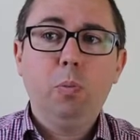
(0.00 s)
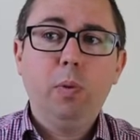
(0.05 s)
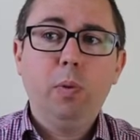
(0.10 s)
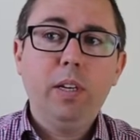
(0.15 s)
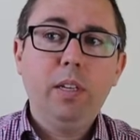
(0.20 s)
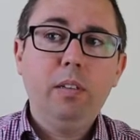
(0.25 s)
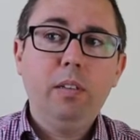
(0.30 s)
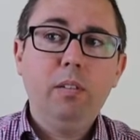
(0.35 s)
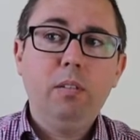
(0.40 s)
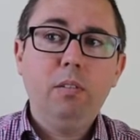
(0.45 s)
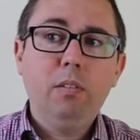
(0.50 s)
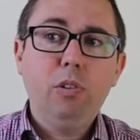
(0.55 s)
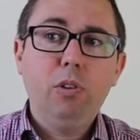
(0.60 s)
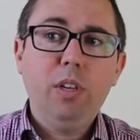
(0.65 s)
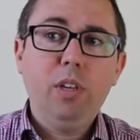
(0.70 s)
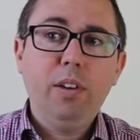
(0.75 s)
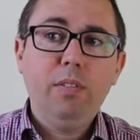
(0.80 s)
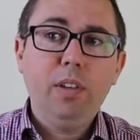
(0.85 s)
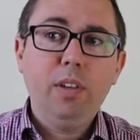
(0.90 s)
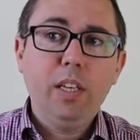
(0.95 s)
When you
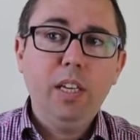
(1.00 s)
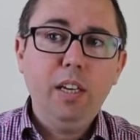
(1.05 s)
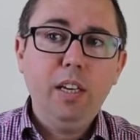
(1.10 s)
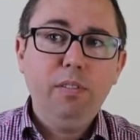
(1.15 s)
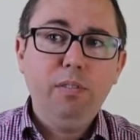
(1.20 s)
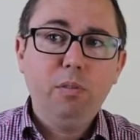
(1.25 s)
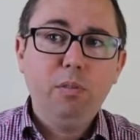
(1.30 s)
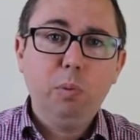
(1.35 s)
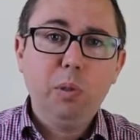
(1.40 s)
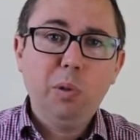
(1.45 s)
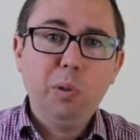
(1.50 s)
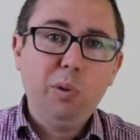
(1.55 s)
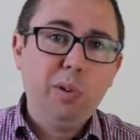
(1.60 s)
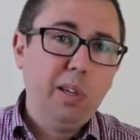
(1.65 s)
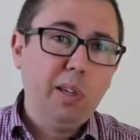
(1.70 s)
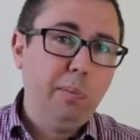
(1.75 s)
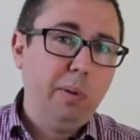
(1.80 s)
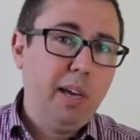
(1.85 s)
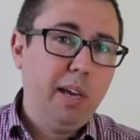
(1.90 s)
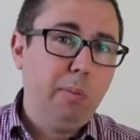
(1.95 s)
give a gift, we're
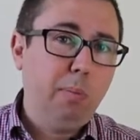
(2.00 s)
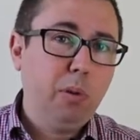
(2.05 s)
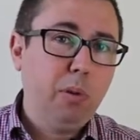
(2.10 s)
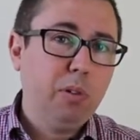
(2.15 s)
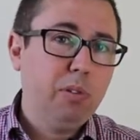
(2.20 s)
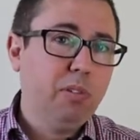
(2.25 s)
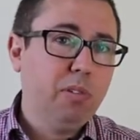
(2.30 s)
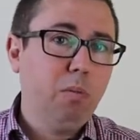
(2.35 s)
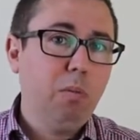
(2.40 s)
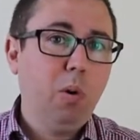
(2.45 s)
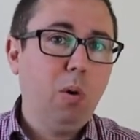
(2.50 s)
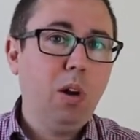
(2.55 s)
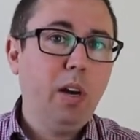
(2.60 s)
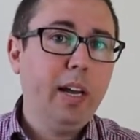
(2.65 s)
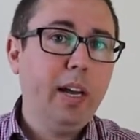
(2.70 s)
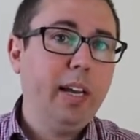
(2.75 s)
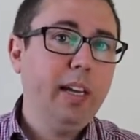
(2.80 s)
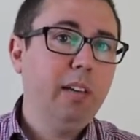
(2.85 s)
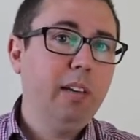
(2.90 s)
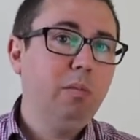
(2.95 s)
talking about bottles of
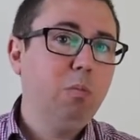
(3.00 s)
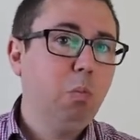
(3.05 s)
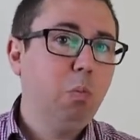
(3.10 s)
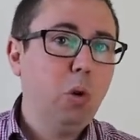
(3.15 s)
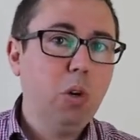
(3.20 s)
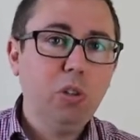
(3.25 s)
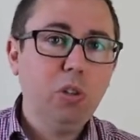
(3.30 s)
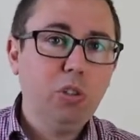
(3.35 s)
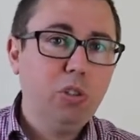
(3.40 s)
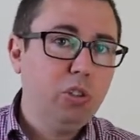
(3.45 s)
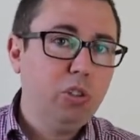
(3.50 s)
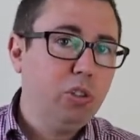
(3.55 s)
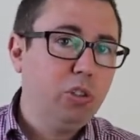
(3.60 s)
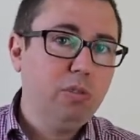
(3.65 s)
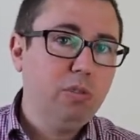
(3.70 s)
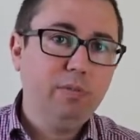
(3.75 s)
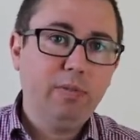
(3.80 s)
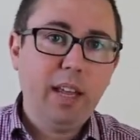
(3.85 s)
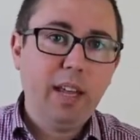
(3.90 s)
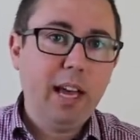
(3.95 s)
wine,
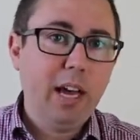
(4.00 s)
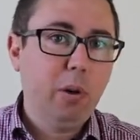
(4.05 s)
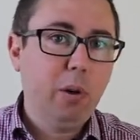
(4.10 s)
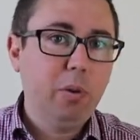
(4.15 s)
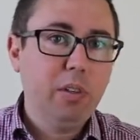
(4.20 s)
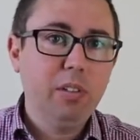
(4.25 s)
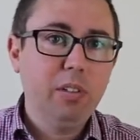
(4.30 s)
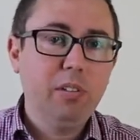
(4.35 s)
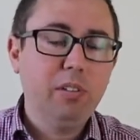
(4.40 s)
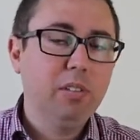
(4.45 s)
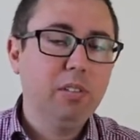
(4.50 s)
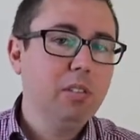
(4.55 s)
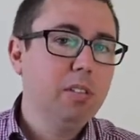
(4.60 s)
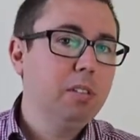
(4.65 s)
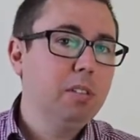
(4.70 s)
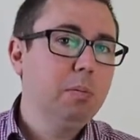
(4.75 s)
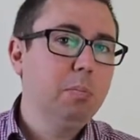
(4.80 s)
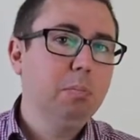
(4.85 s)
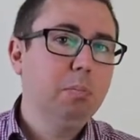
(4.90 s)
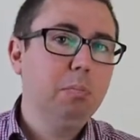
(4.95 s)
watch,
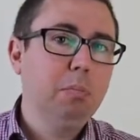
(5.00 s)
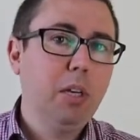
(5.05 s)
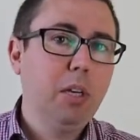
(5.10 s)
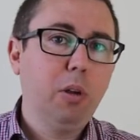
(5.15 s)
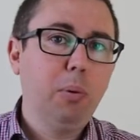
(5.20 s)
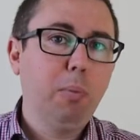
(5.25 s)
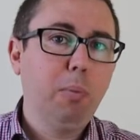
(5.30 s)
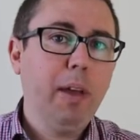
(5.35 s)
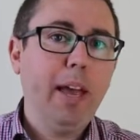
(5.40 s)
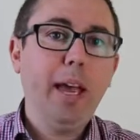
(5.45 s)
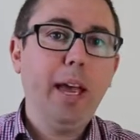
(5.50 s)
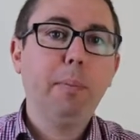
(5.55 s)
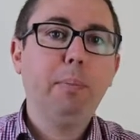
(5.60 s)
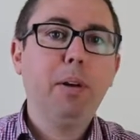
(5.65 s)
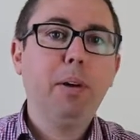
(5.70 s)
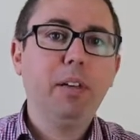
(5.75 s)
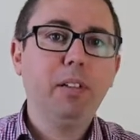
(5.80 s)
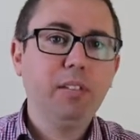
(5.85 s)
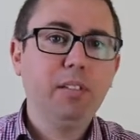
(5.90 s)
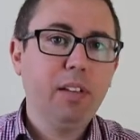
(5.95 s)
flowers,
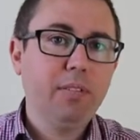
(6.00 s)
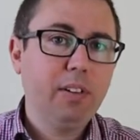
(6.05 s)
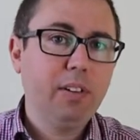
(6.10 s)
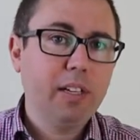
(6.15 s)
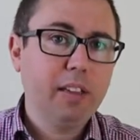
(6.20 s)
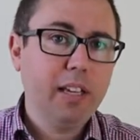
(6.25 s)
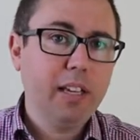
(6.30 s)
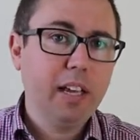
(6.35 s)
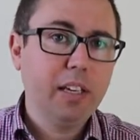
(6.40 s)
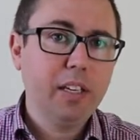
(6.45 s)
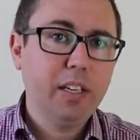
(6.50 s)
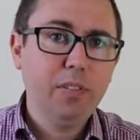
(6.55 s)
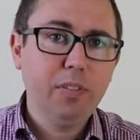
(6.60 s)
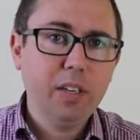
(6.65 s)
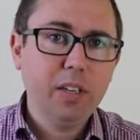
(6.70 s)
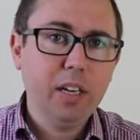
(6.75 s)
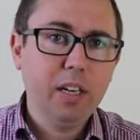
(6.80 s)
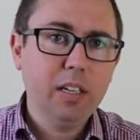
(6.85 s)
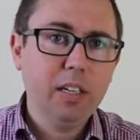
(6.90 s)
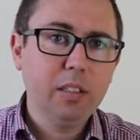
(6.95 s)
hamper, stuff like that,
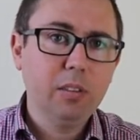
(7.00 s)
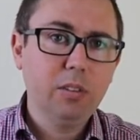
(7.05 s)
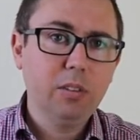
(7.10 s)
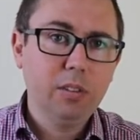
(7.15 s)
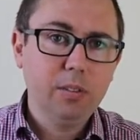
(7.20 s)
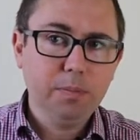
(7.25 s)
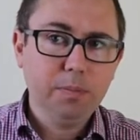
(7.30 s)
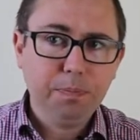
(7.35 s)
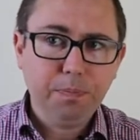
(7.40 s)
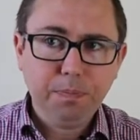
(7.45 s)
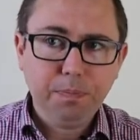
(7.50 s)
gift cards.